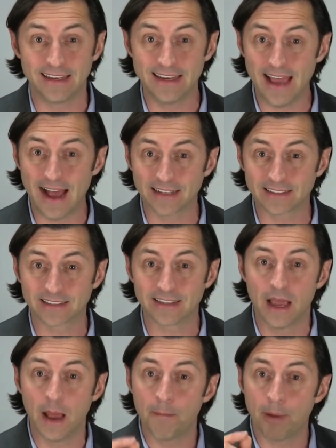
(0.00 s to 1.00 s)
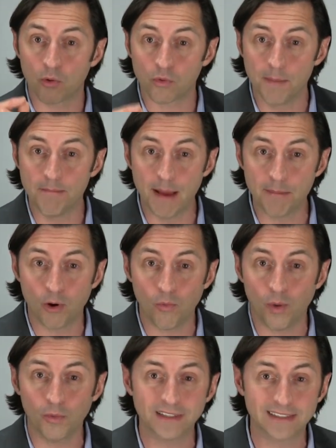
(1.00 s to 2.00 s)
Yes. But remember
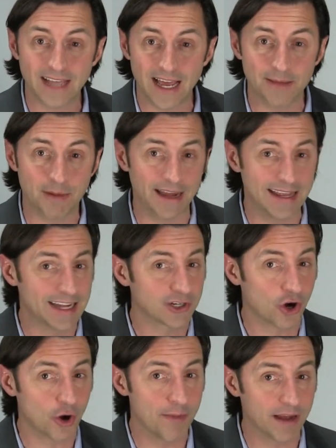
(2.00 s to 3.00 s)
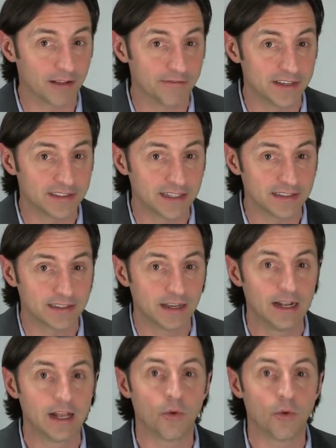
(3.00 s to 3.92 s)
what we said about incremental visits?